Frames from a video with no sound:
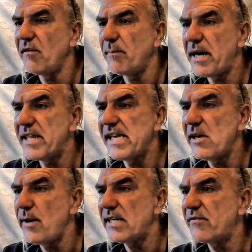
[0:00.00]
by the
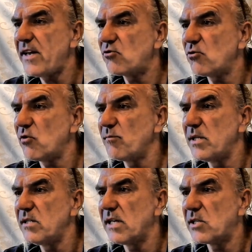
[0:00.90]
US federal
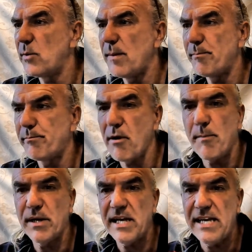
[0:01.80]
government to
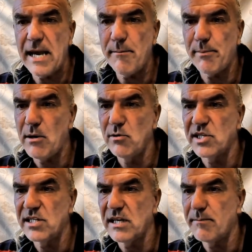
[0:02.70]
improperly impose
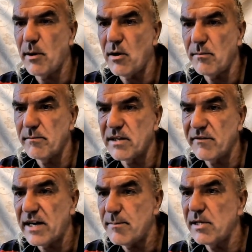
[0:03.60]
the
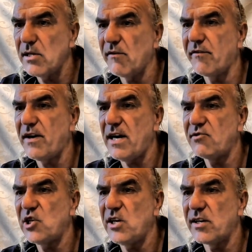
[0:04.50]
development of 5G